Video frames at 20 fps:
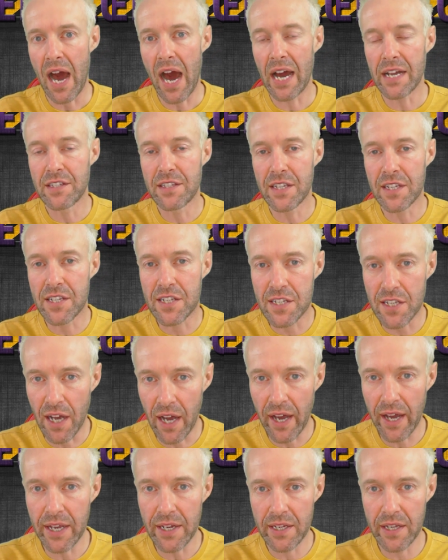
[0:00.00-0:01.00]
I
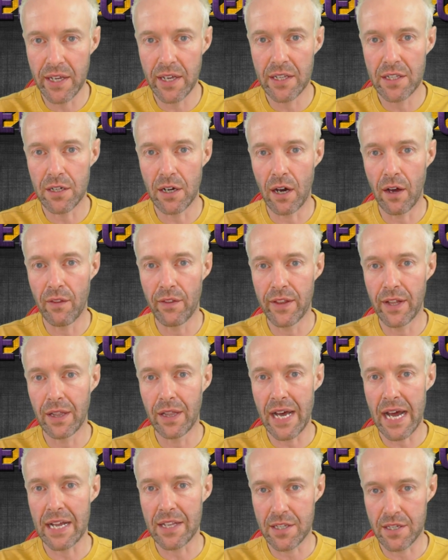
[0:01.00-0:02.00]
decided on the
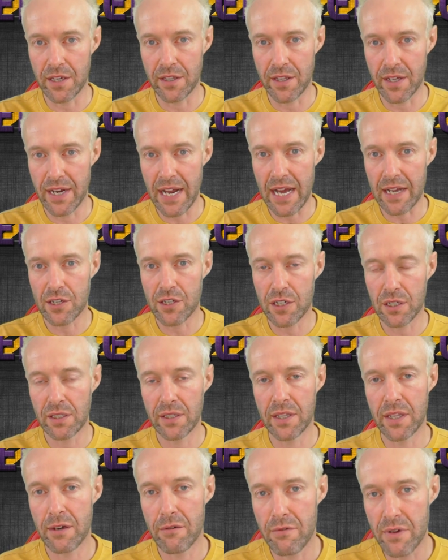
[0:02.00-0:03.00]
latter, that
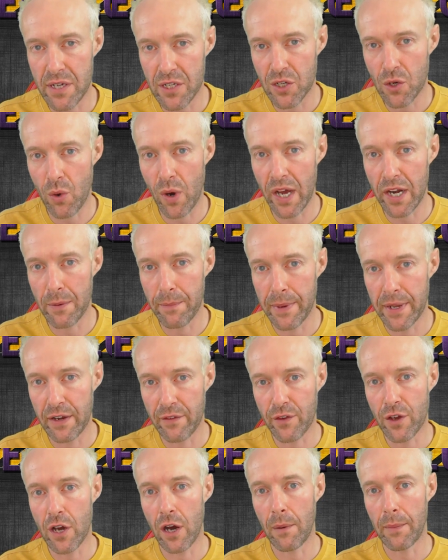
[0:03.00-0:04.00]
actually there is quite a
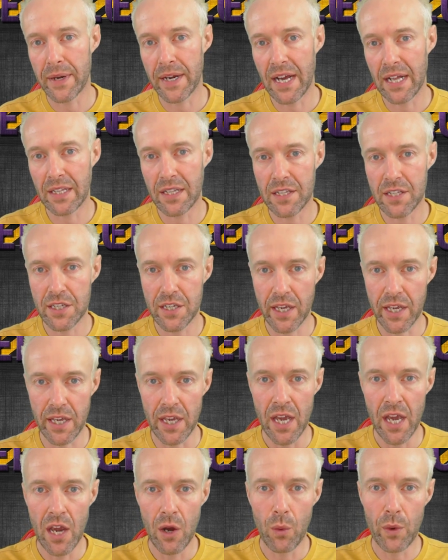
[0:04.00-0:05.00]
bit of
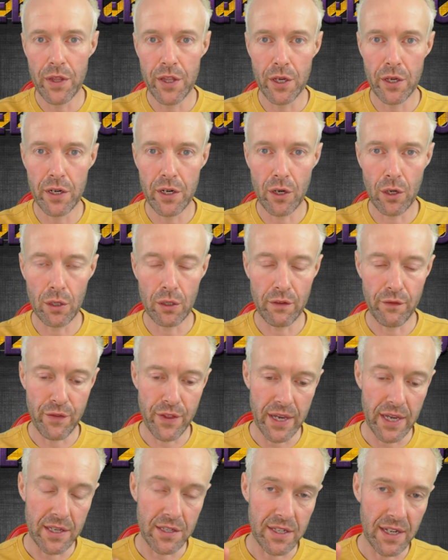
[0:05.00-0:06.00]
commonality within all
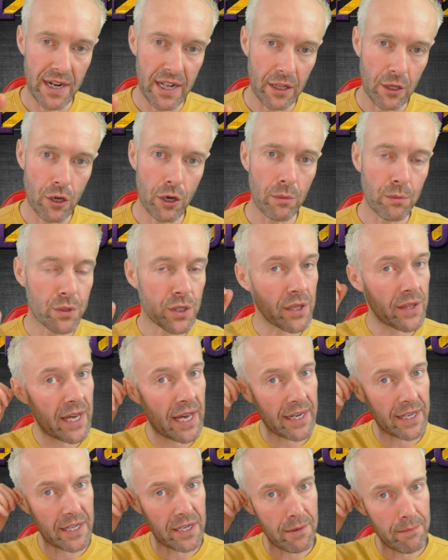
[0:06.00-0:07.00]
of these, and I'll come to
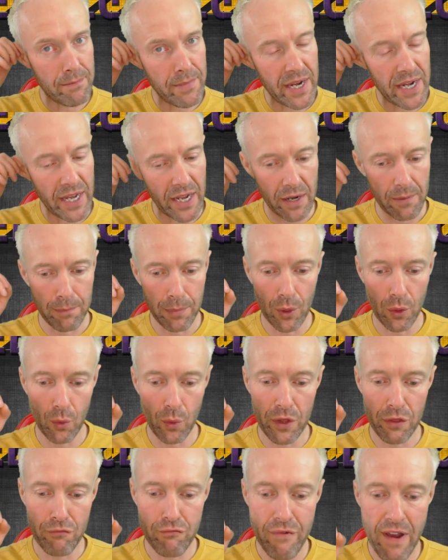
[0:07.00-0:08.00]
that in a minute.
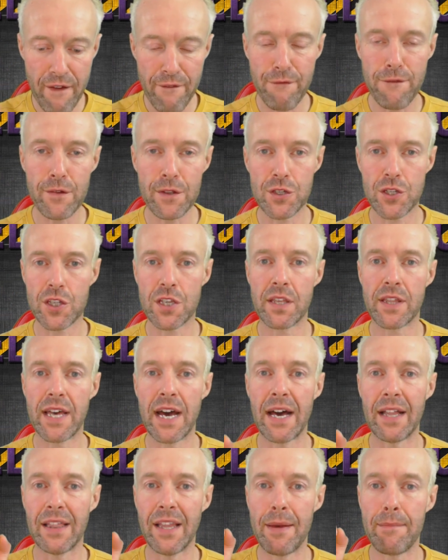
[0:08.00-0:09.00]
But with reference to
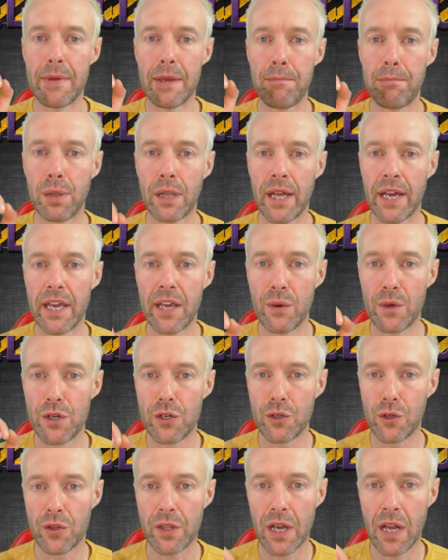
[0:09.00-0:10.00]
that, let me play you
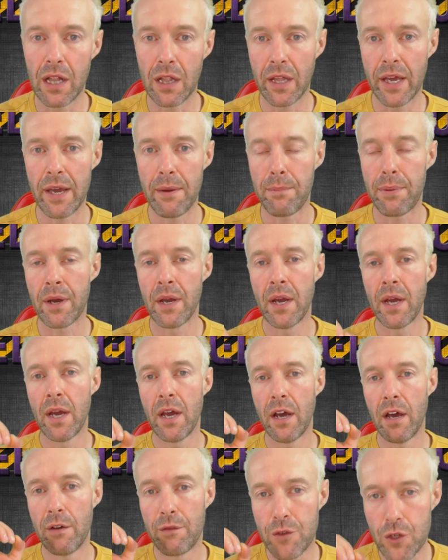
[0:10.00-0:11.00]
another clip
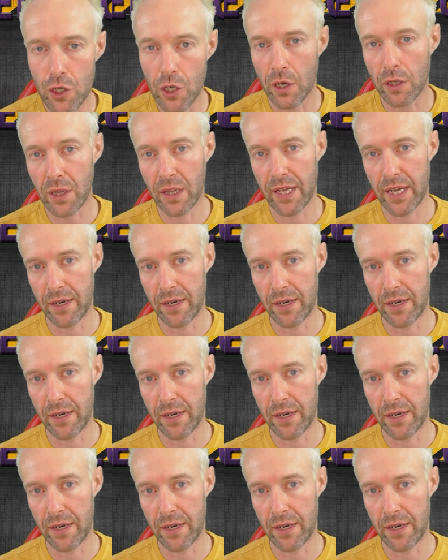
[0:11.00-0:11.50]
of John